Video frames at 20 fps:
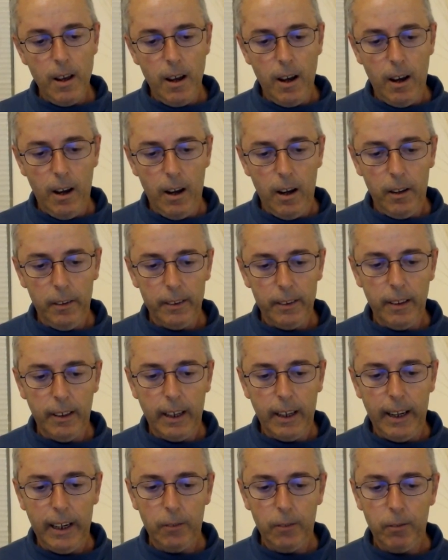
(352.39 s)
The
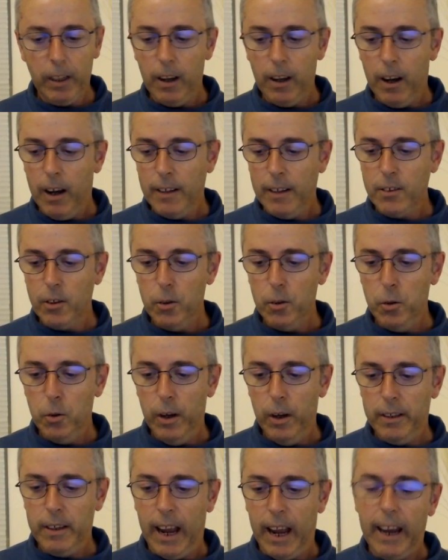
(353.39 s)
king of the gods who
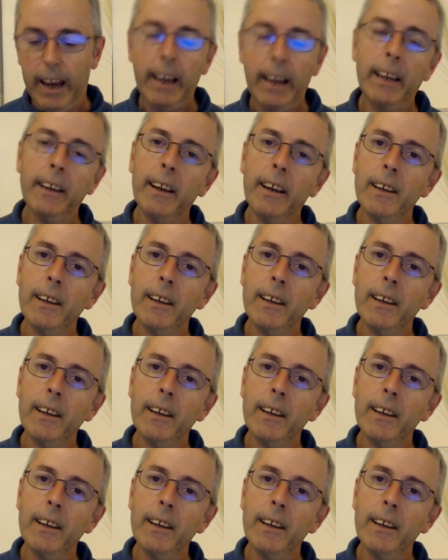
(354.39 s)
attained